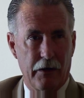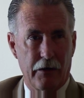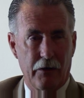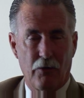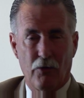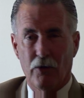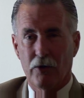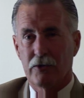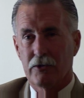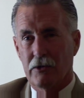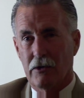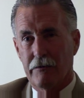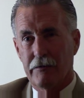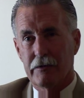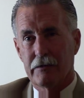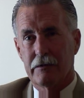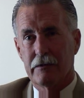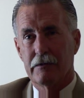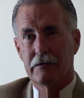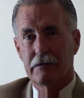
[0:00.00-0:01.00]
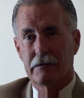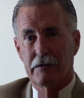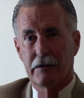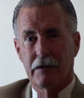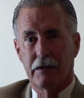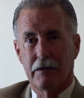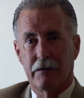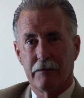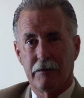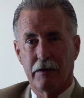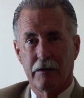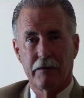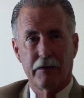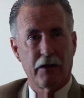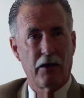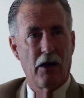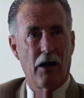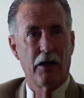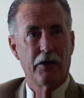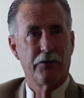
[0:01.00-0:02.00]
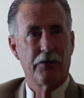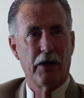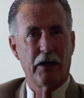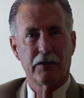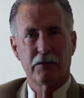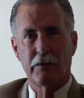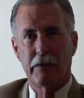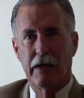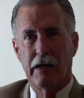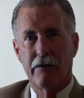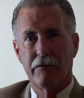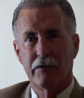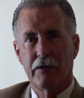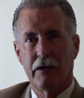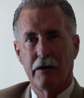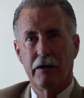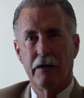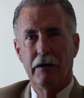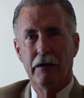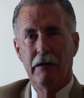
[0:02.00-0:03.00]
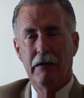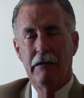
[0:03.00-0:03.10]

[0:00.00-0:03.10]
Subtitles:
Court services, the contracts we have there,